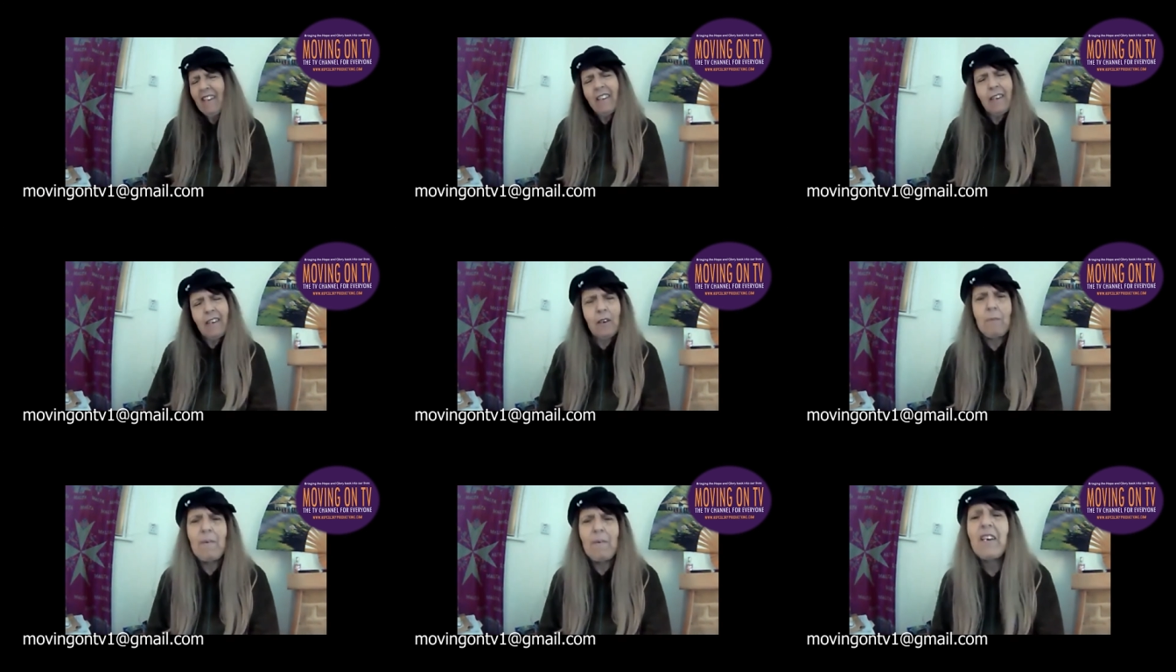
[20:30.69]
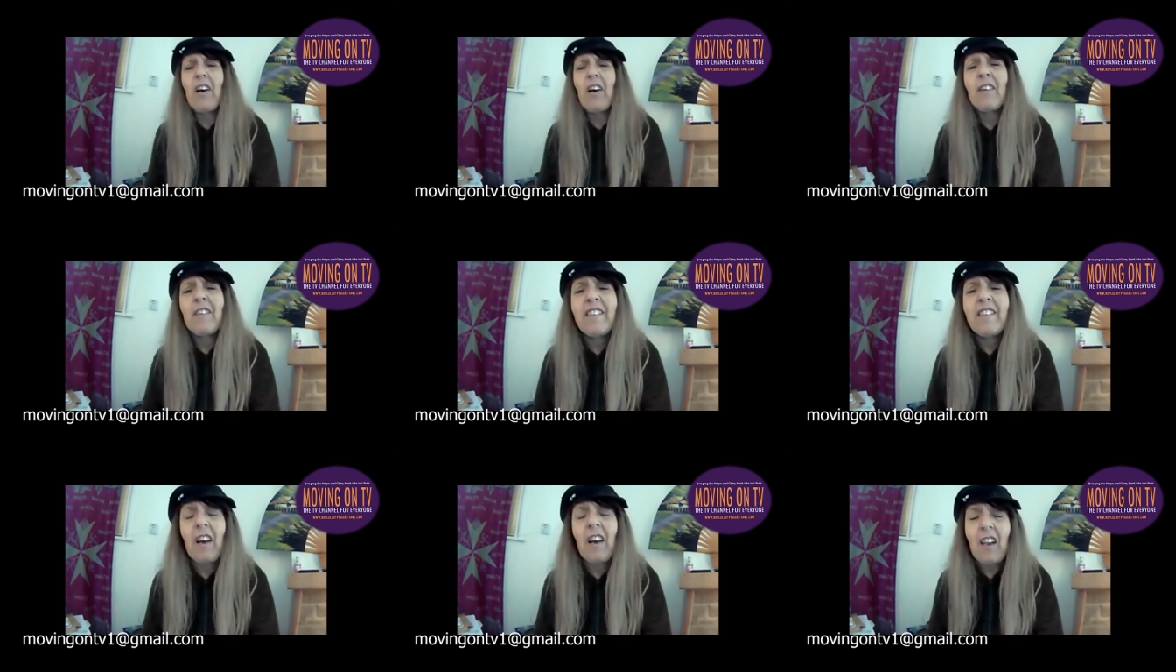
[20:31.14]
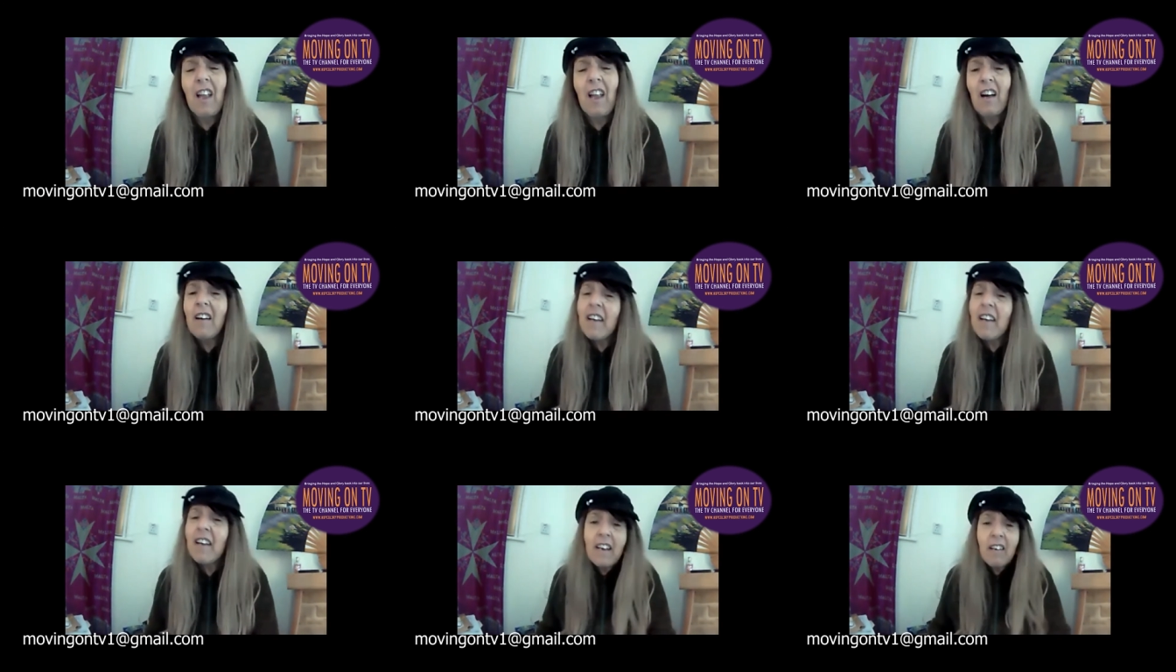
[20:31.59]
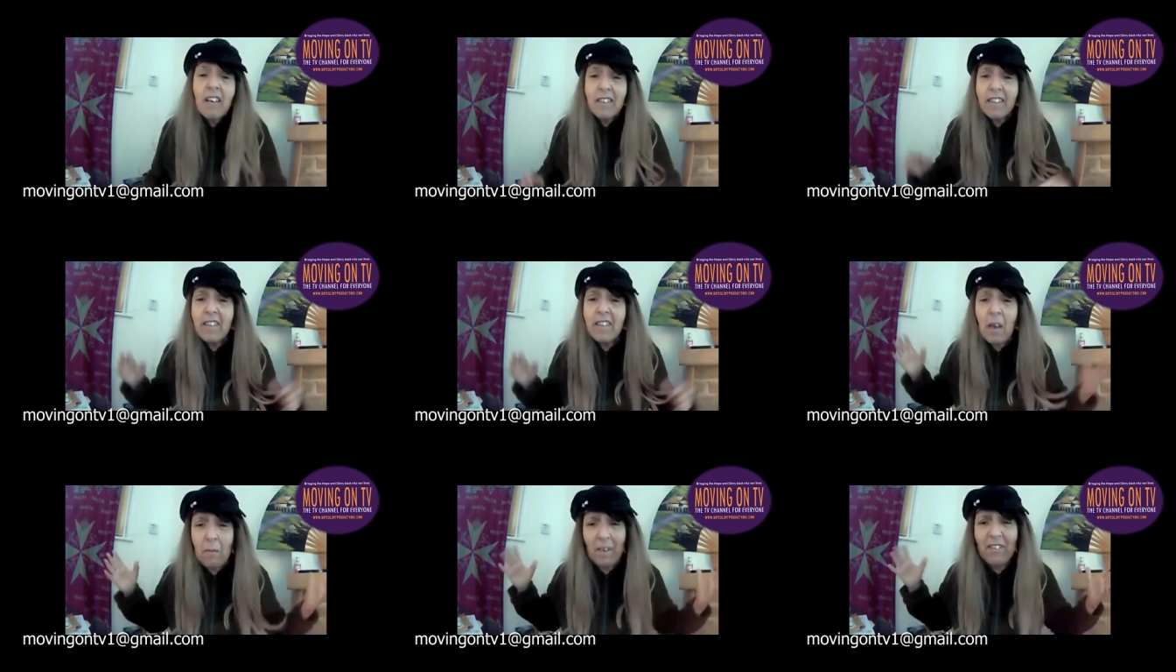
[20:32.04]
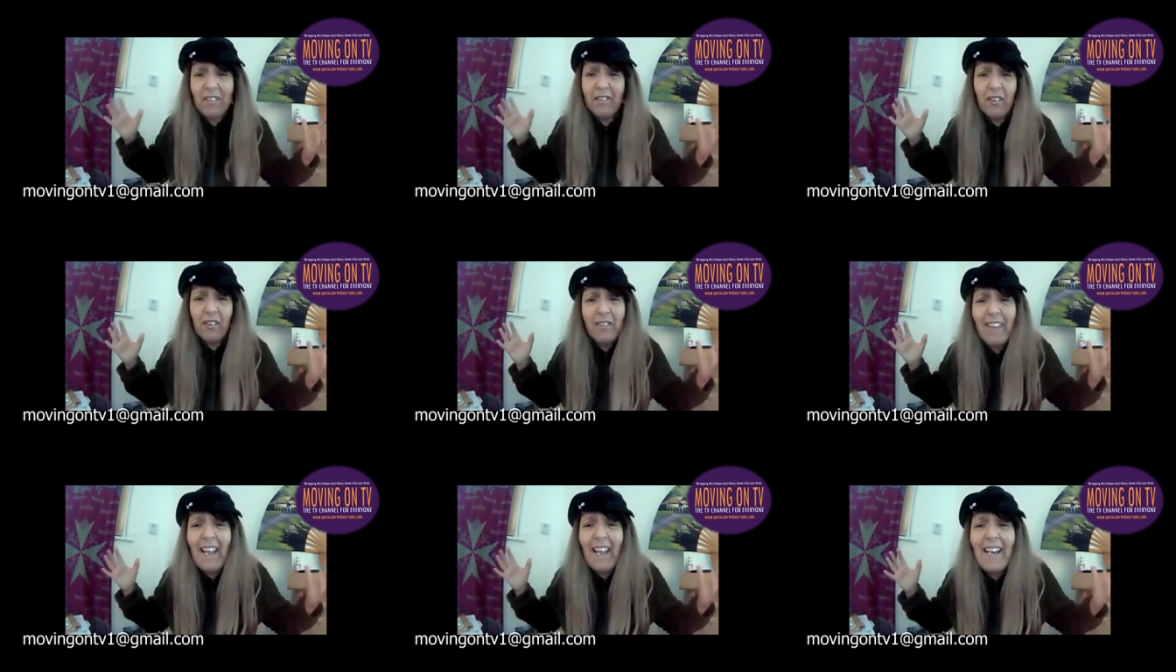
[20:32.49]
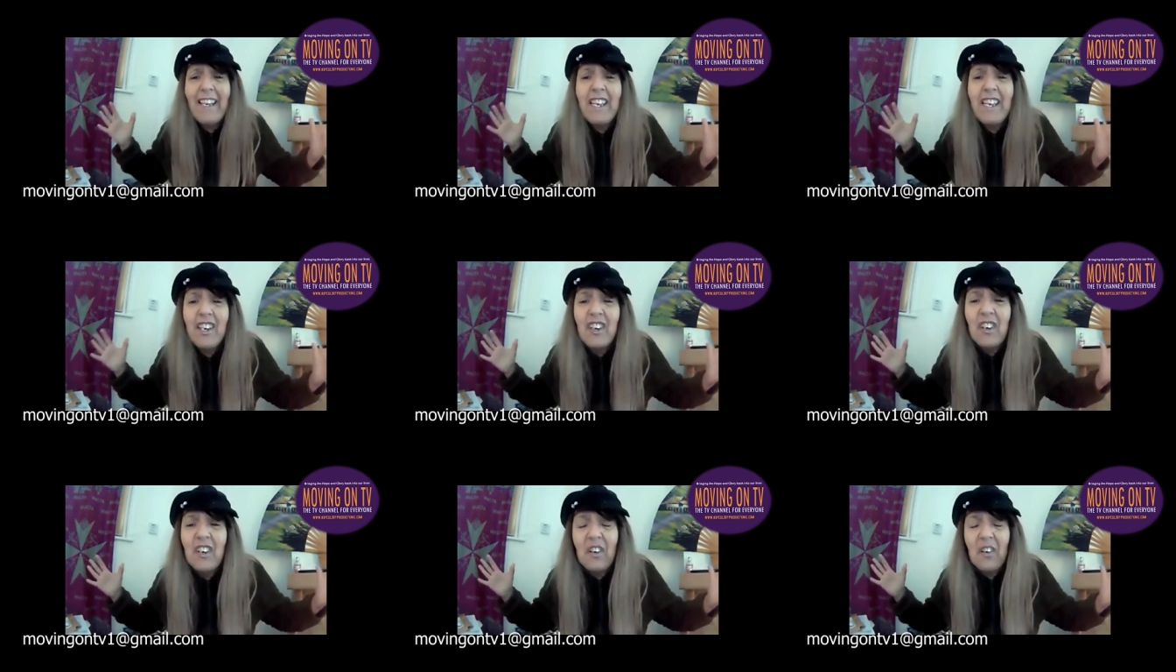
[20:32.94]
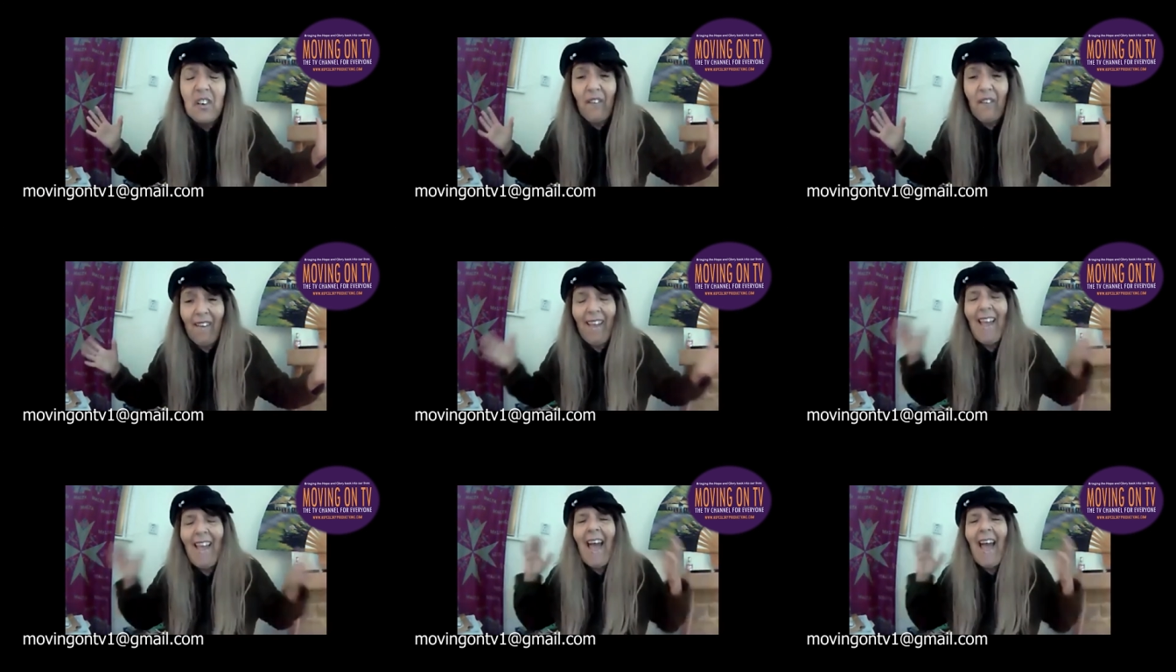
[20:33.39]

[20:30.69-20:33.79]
You've been gone so long. I've got so much to tell you.